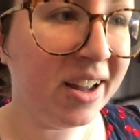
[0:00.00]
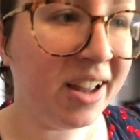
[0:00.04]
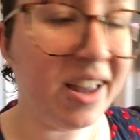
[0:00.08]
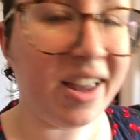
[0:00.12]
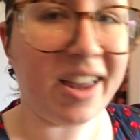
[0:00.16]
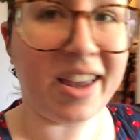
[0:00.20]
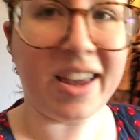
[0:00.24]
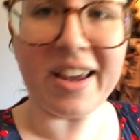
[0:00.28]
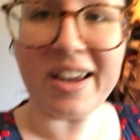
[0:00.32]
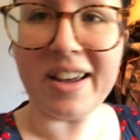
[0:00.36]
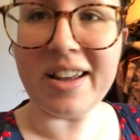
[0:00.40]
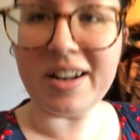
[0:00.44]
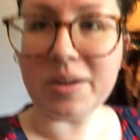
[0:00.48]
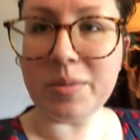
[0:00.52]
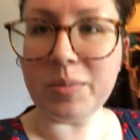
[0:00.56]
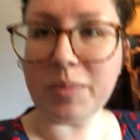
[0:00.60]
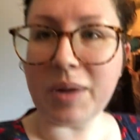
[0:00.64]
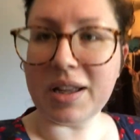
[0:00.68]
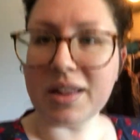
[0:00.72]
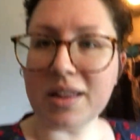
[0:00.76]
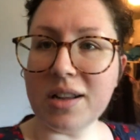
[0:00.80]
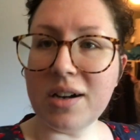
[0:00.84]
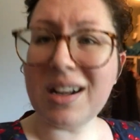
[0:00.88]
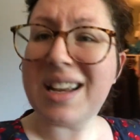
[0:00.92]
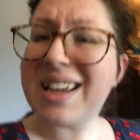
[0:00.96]
And my
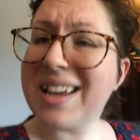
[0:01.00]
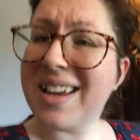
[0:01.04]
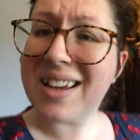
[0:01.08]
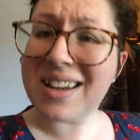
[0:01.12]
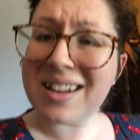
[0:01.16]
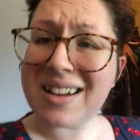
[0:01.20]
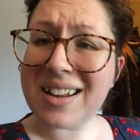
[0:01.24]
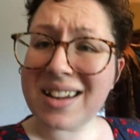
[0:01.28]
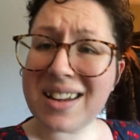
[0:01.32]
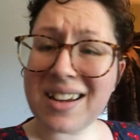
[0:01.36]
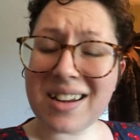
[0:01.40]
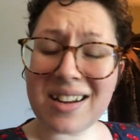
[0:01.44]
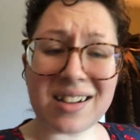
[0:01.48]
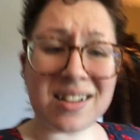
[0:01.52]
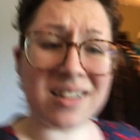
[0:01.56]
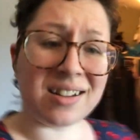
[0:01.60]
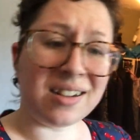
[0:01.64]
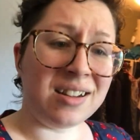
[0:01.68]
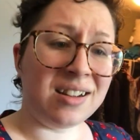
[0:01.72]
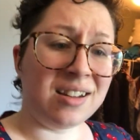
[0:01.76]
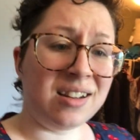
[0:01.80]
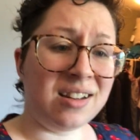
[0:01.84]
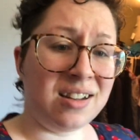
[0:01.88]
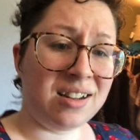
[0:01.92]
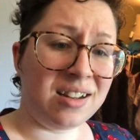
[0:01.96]
little kitty
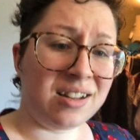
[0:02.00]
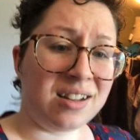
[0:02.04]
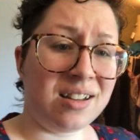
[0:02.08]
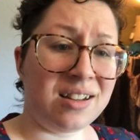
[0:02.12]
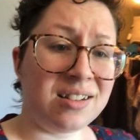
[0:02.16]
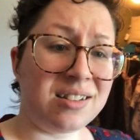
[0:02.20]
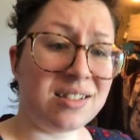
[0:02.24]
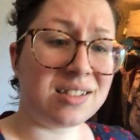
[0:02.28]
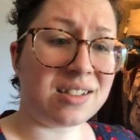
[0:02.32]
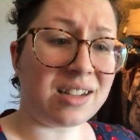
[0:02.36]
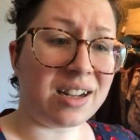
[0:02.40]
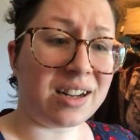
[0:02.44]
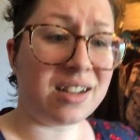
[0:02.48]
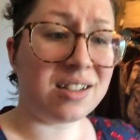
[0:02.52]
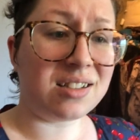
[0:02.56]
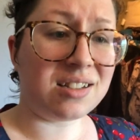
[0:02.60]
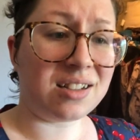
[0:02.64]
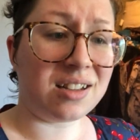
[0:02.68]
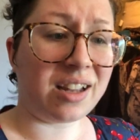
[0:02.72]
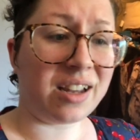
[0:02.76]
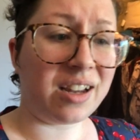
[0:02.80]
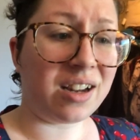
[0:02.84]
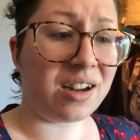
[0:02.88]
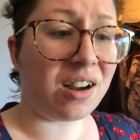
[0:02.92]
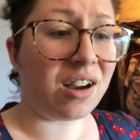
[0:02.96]
decided to
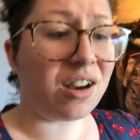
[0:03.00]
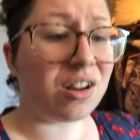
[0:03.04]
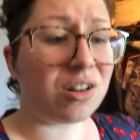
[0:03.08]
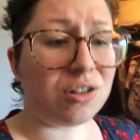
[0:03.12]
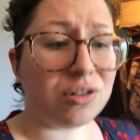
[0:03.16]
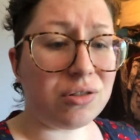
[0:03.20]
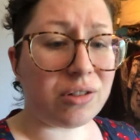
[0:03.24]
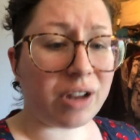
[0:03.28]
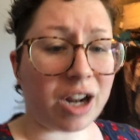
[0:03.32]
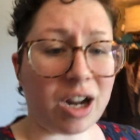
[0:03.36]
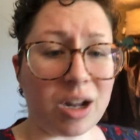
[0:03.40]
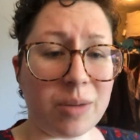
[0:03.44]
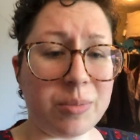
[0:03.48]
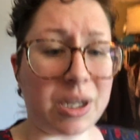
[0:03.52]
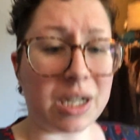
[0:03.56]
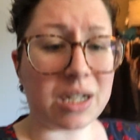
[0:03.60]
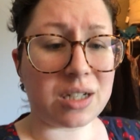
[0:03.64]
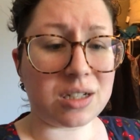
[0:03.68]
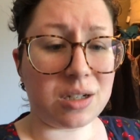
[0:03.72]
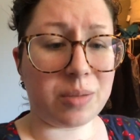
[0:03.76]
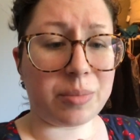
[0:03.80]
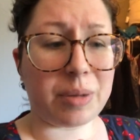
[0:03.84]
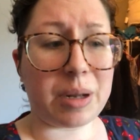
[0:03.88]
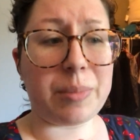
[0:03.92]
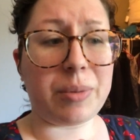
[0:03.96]
like cuddle right up next
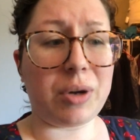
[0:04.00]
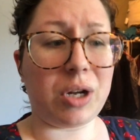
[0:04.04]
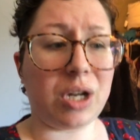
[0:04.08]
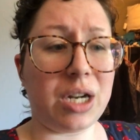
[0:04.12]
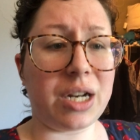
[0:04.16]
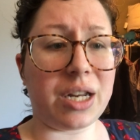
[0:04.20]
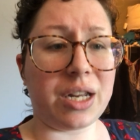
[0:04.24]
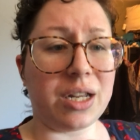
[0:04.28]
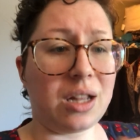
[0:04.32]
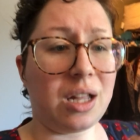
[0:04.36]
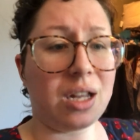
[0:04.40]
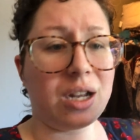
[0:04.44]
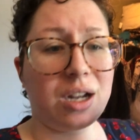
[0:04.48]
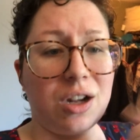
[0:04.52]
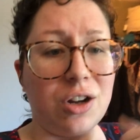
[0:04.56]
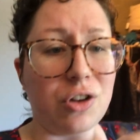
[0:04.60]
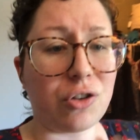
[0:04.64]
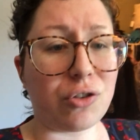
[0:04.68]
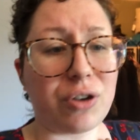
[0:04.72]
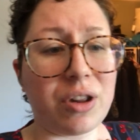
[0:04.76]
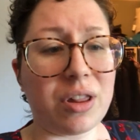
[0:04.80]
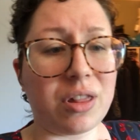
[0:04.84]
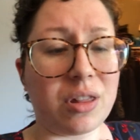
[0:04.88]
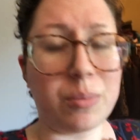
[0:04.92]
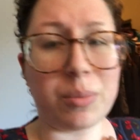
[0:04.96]
to my body, like
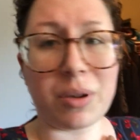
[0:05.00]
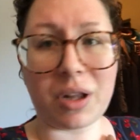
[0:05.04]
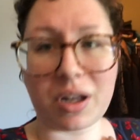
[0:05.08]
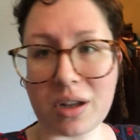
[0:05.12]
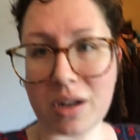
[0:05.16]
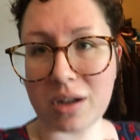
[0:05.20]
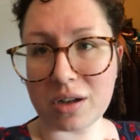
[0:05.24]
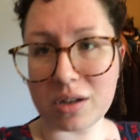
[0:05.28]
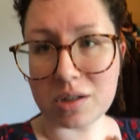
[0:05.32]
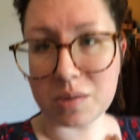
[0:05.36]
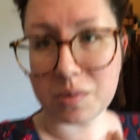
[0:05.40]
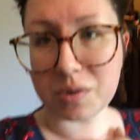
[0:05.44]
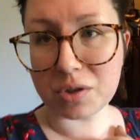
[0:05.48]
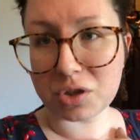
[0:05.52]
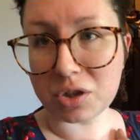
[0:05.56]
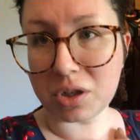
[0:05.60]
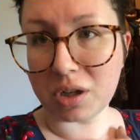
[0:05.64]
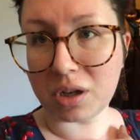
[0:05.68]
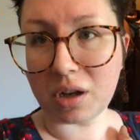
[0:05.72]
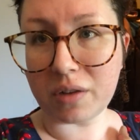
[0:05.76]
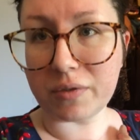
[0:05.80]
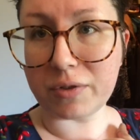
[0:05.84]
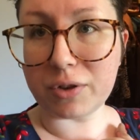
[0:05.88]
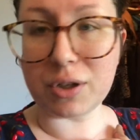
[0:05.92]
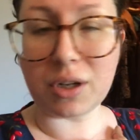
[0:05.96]
underneath the blankets, which she
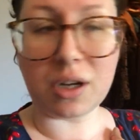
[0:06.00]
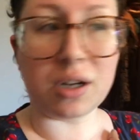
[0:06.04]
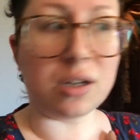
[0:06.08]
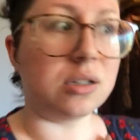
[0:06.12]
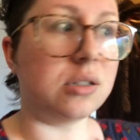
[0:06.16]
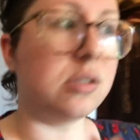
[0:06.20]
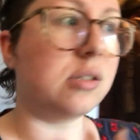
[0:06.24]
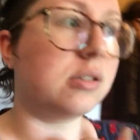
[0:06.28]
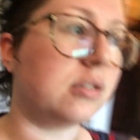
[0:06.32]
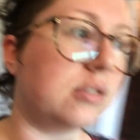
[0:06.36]
never does.